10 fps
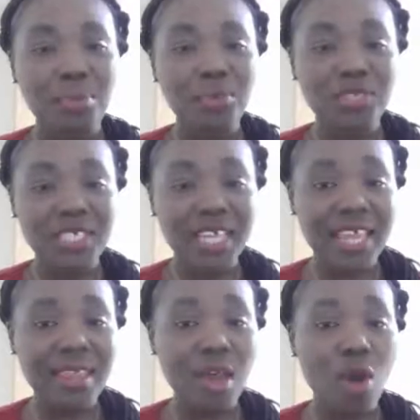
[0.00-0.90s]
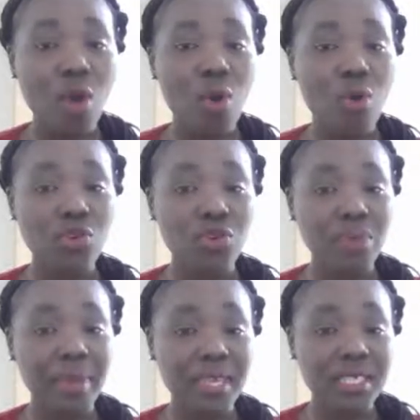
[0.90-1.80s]
Put together all your
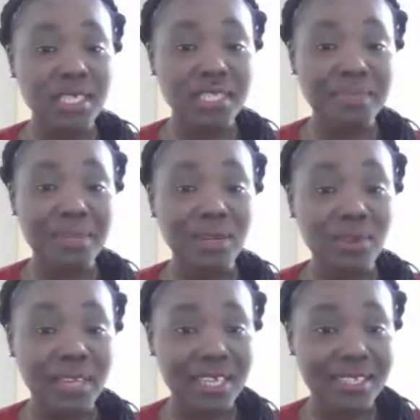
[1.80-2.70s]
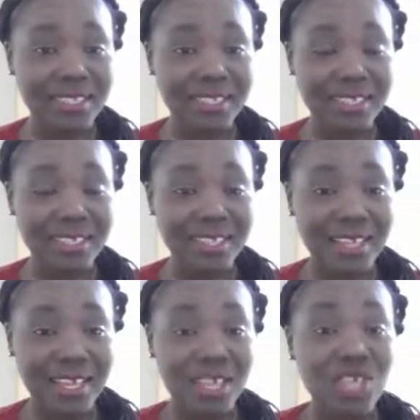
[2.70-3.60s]
patient's belongings.
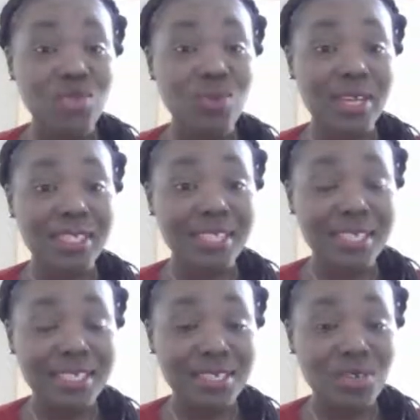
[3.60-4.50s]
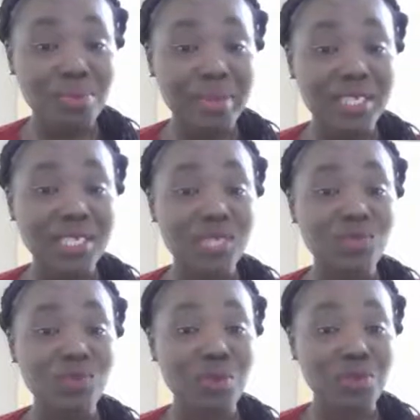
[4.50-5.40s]
You are sending your patient
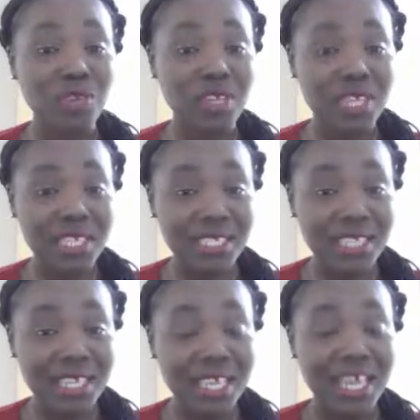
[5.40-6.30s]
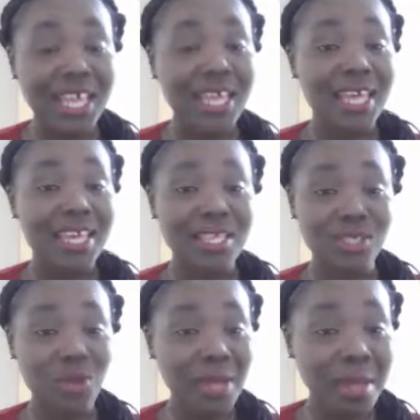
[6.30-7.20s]
from your unit. He's
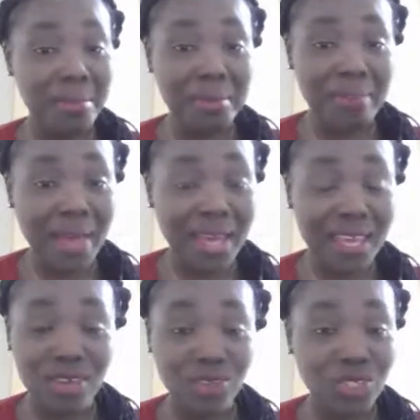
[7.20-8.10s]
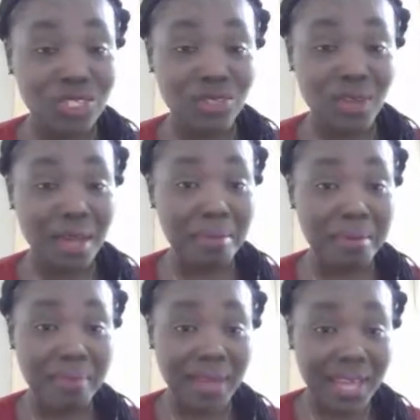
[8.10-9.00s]
not coming back, he or she's not
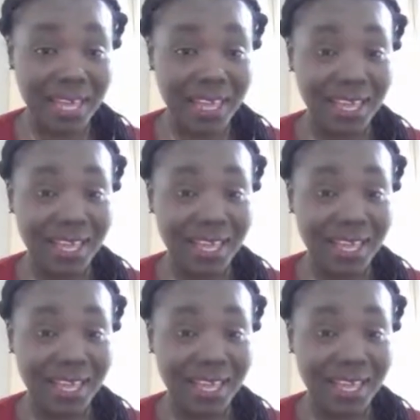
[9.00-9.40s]
coming back.